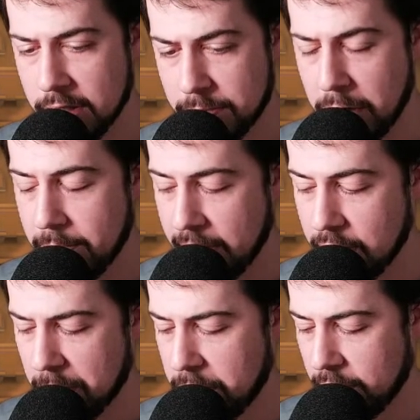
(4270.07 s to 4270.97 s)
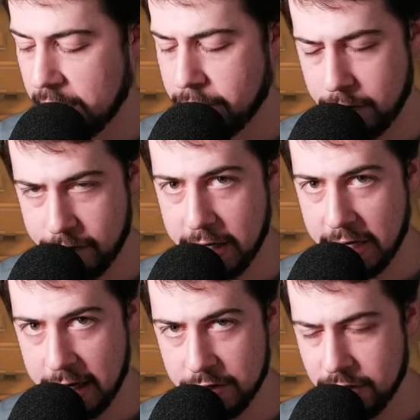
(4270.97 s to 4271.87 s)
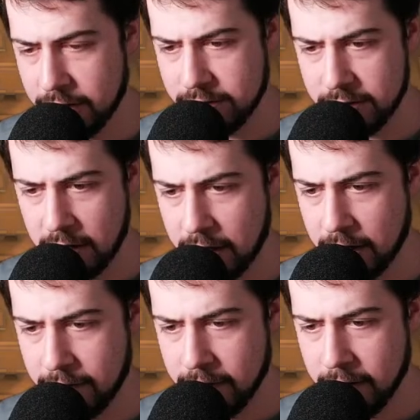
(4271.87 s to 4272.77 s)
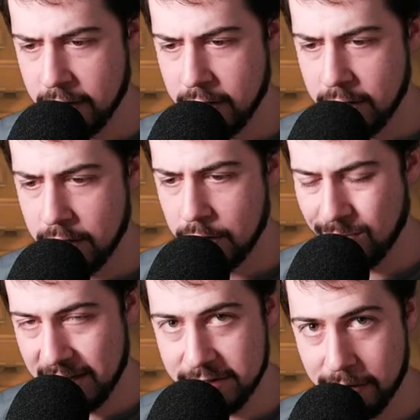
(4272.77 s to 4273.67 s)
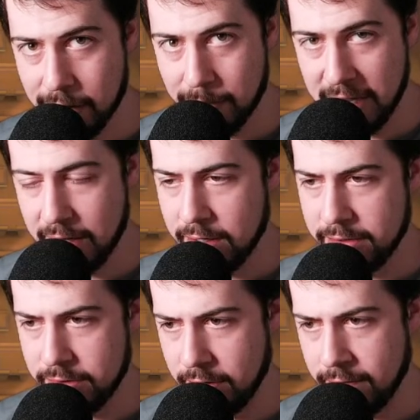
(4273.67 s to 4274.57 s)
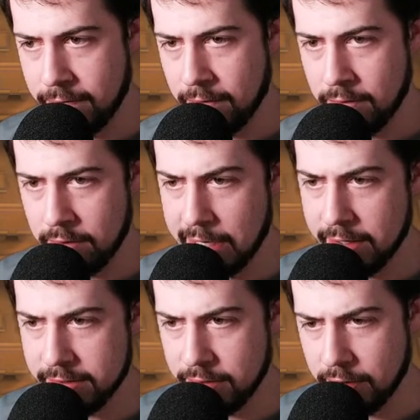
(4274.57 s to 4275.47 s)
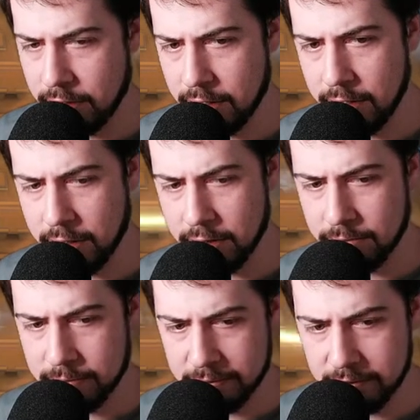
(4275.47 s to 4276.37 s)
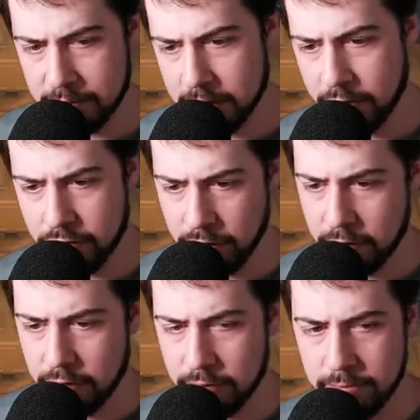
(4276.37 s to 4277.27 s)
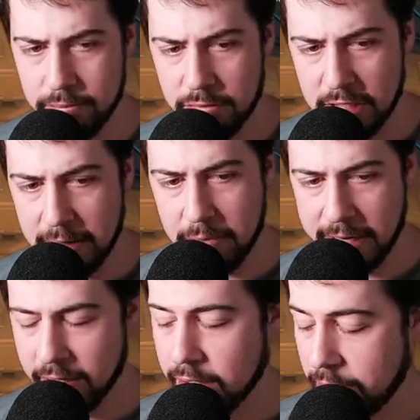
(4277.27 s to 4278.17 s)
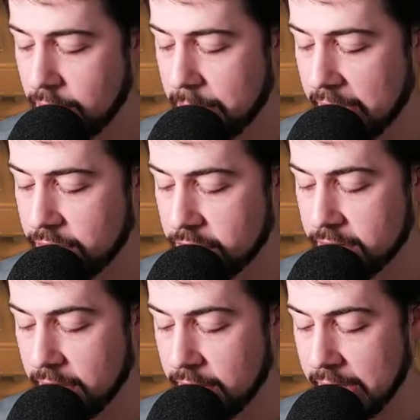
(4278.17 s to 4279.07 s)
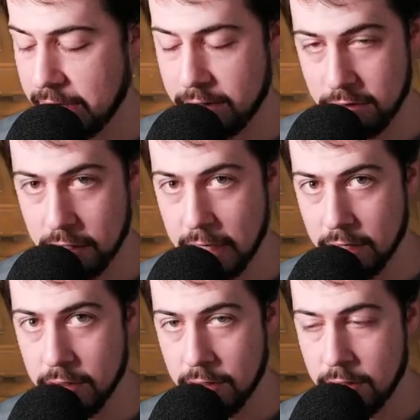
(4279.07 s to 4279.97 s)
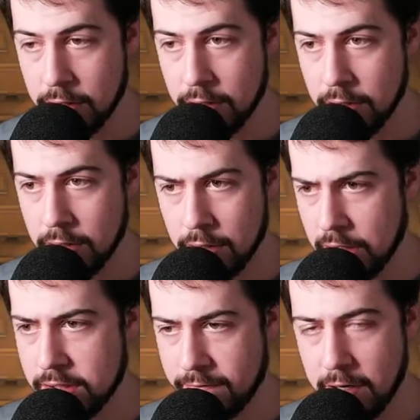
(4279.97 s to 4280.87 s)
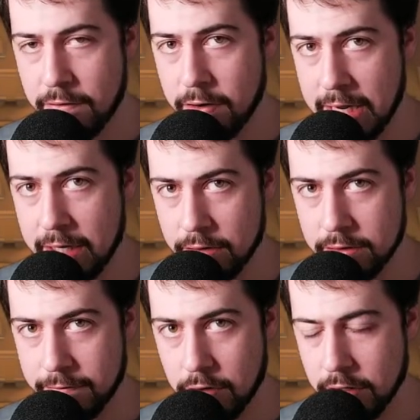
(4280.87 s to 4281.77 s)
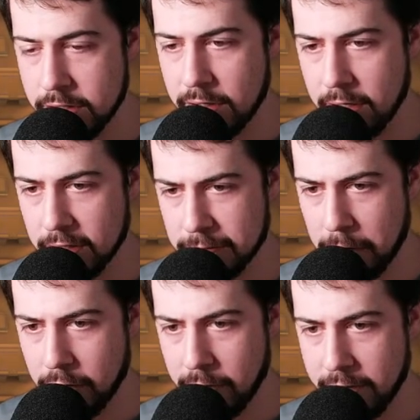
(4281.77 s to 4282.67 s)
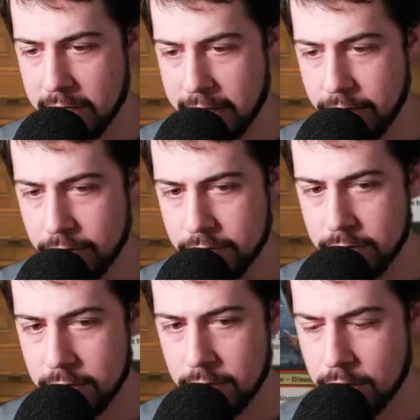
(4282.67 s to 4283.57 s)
There's probably a couple of different variations, ways you can make a sort of dinosaur control type deck. I would be interested in that, yeah. Lots of different angles, of course, you can explore with dinos.